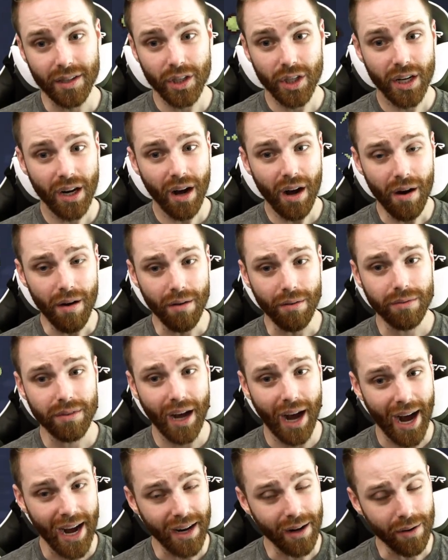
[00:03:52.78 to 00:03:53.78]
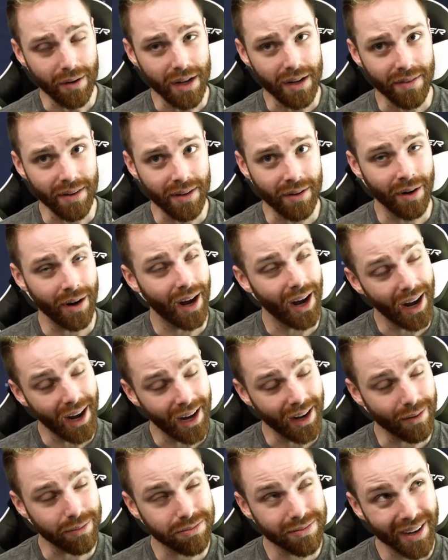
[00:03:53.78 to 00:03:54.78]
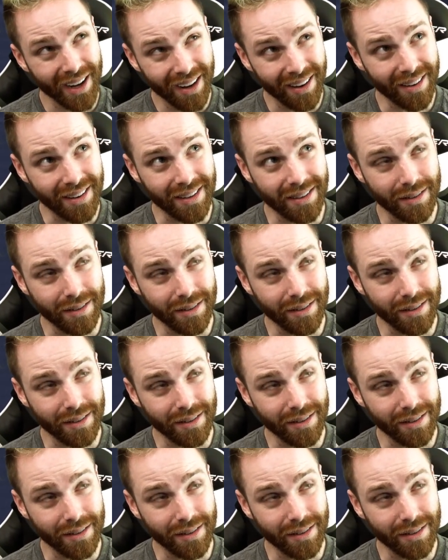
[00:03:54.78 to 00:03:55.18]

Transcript: you know, I don't even, huh? Well,